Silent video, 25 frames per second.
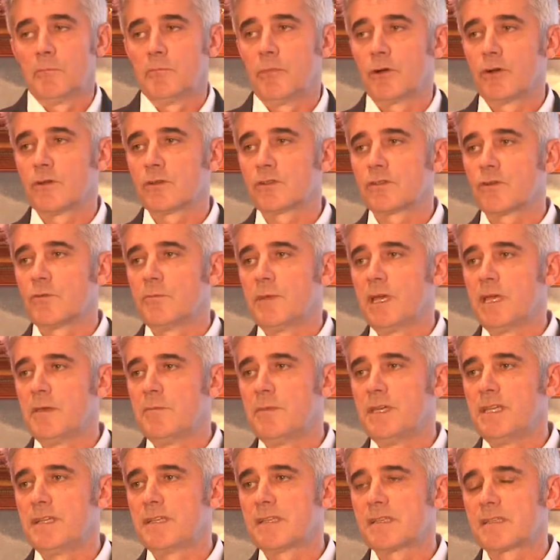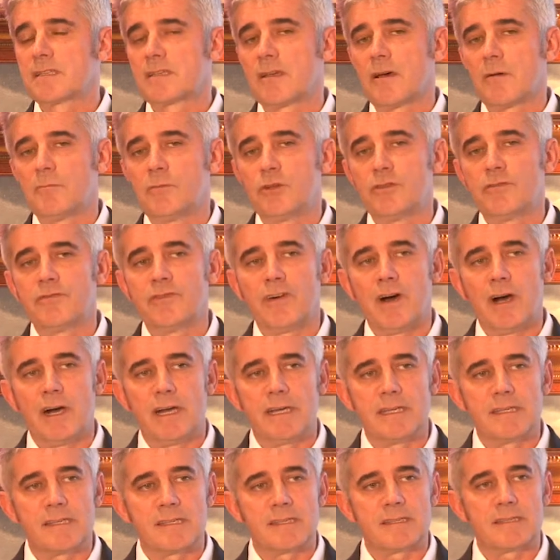but also maybe some
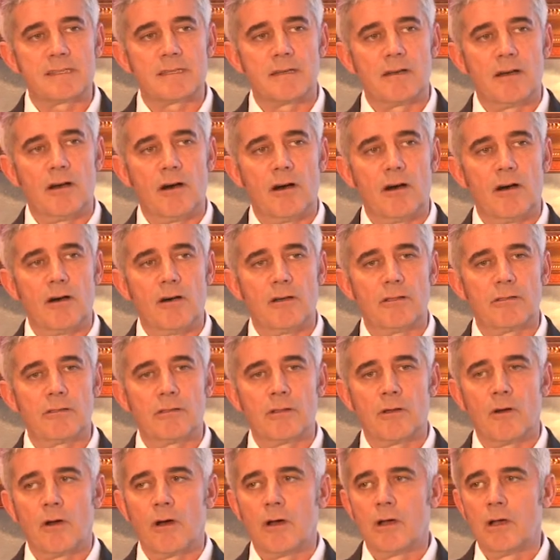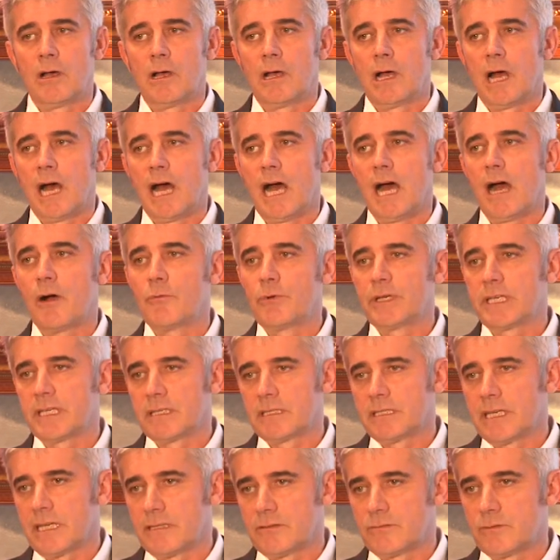advice on how we
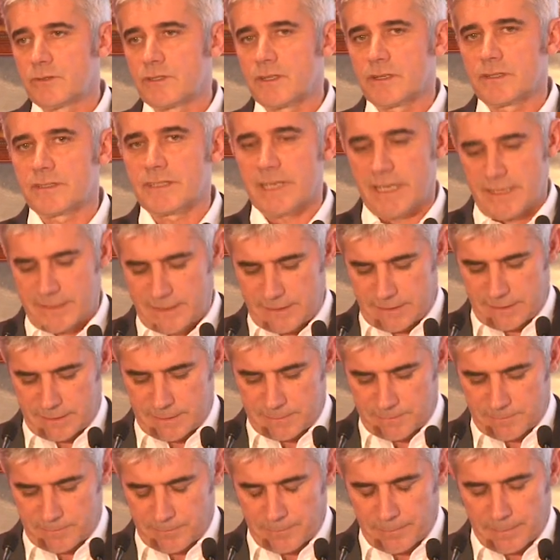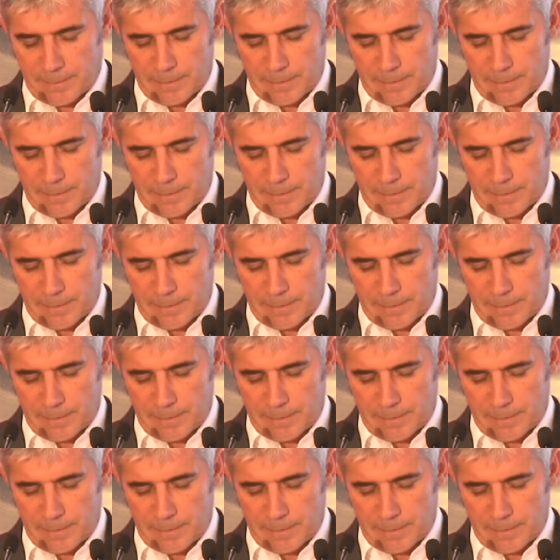can get to success.